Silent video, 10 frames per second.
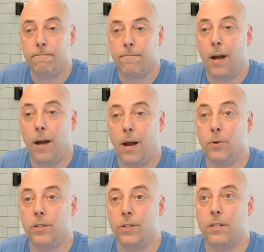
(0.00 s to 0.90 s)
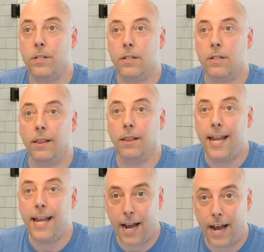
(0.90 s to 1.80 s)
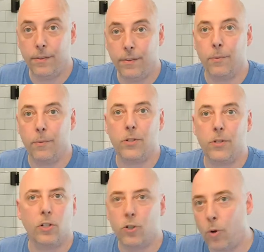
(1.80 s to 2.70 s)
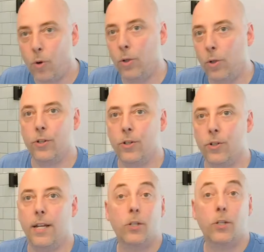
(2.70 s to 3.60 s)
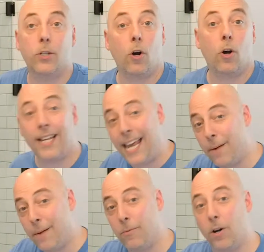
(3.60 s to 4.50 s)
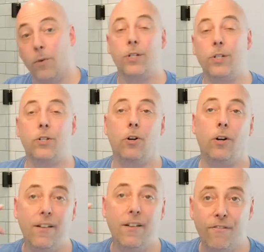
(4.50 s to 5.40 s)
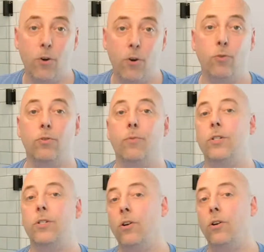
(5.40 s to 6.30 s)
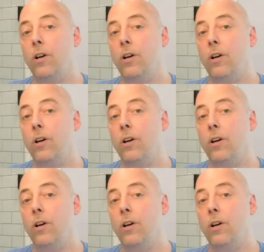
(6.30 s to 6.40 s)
I was let down that we saw controllers and we saw a camera and we saw headphones and we saw